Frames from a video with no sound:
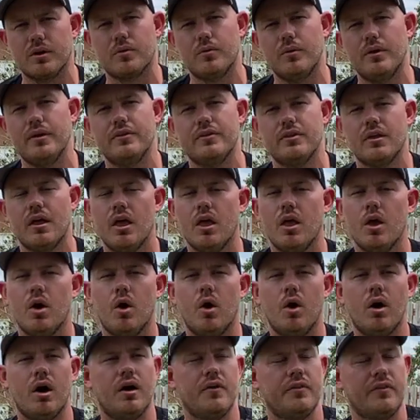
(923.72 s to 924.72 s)
with
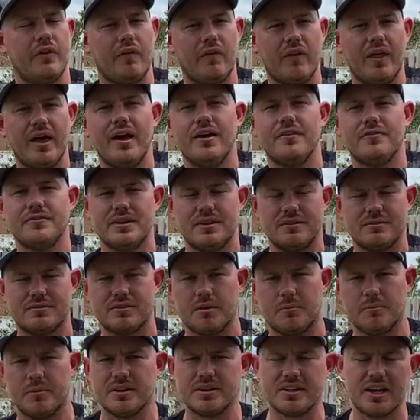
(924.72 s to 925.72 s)
on the left and
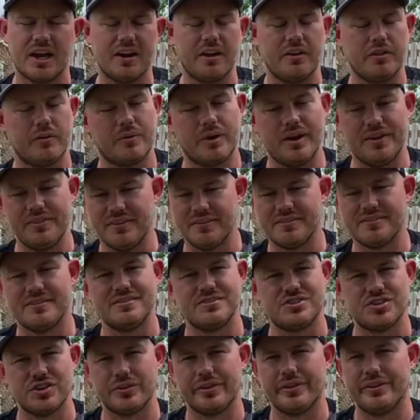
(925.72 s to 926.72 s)
something tight on the right, this
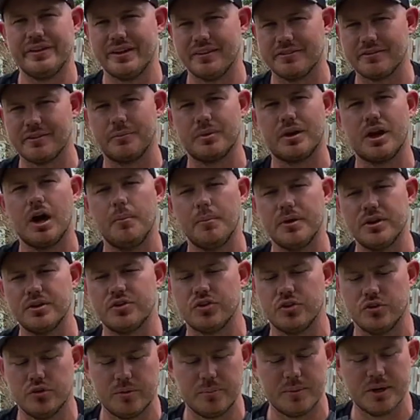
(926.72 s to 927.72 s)
is generally the disc I'm coming
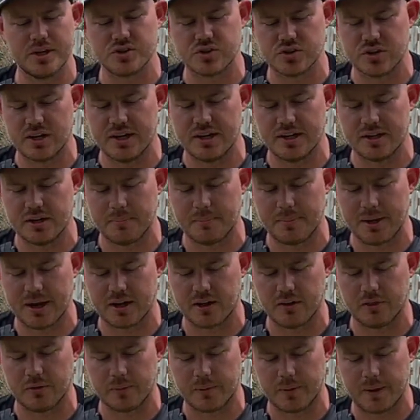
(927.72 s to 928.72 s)
to make sure I end up back
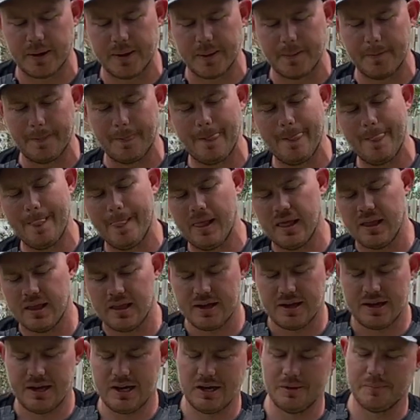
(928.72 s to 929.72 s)
on the right.
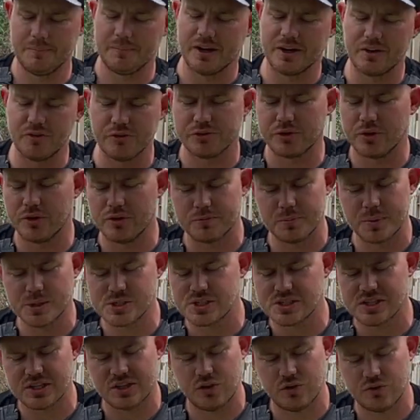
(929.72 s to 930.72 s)
I don't throw it as
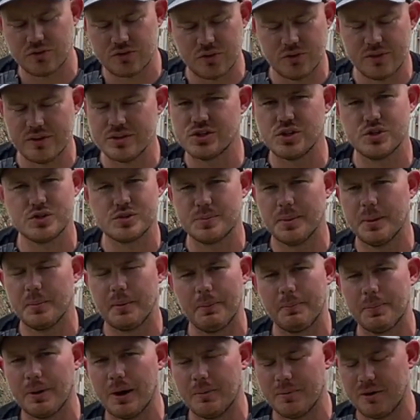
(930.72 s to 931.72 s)
much as I used to. This used to be
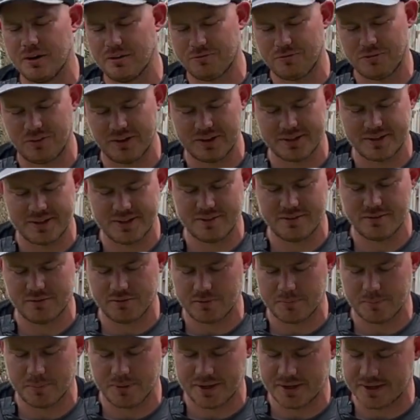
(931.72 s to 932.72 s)
my primary flick
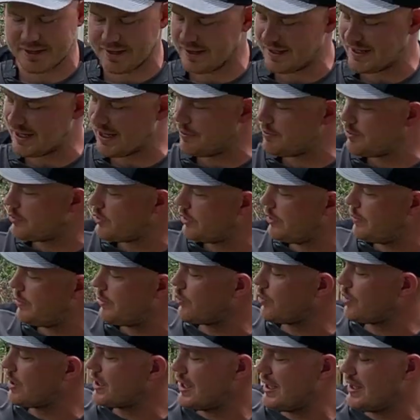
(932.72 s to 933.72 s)
disc, but I've really
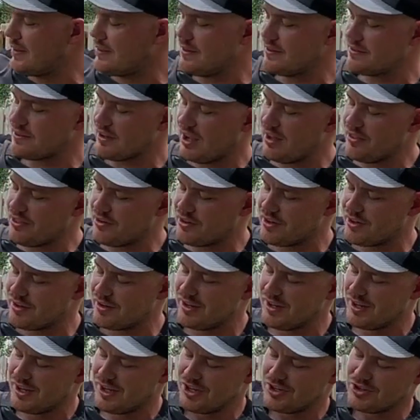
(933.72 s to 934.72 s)
been working in these other
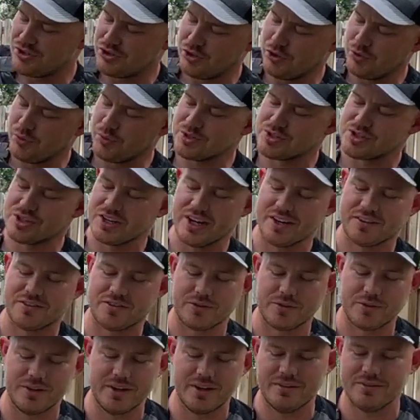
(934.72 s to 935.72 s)
two, which are
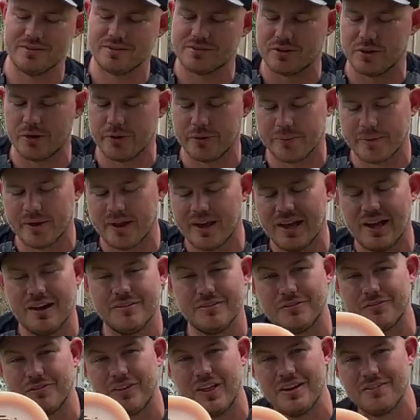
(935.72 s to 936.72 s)
X3s. So I
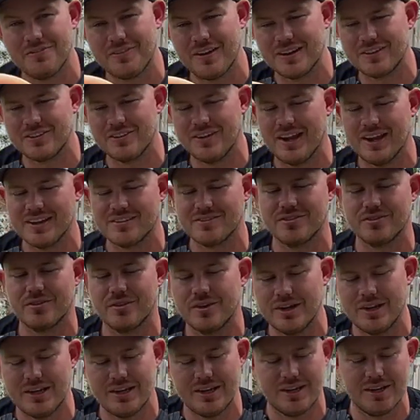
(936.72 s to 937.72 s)
have a Flight Factory
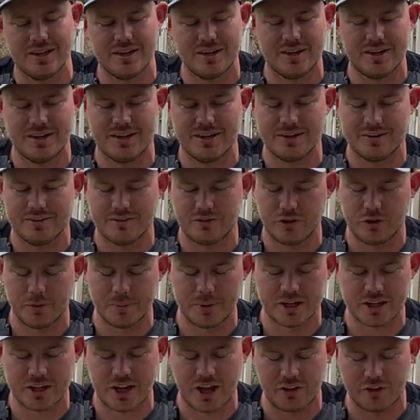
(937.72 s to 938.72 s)
X3 and a little
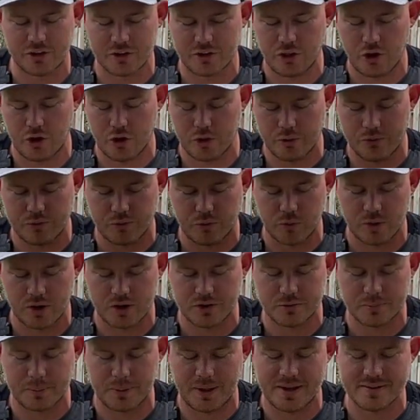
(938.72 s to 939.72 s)
bit of Color Glow
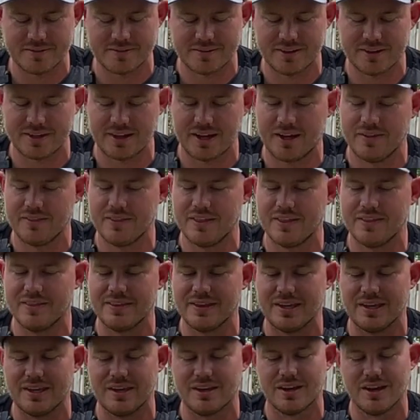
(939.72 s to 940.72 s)
400 plastic, and then
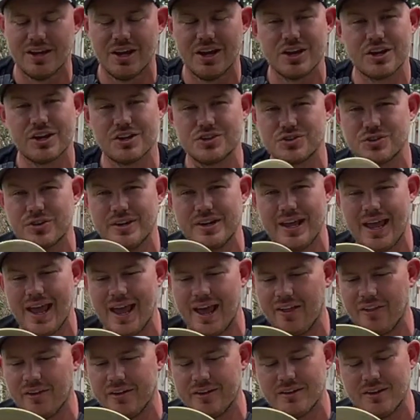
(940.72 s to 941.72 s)
the Catrina
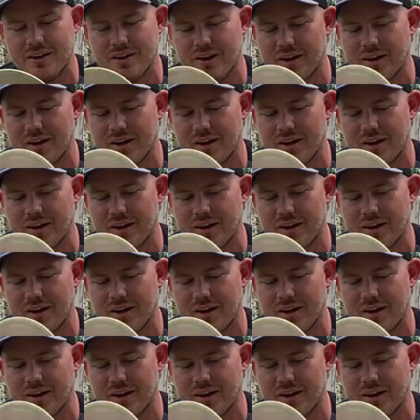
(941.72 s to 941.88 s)
Allen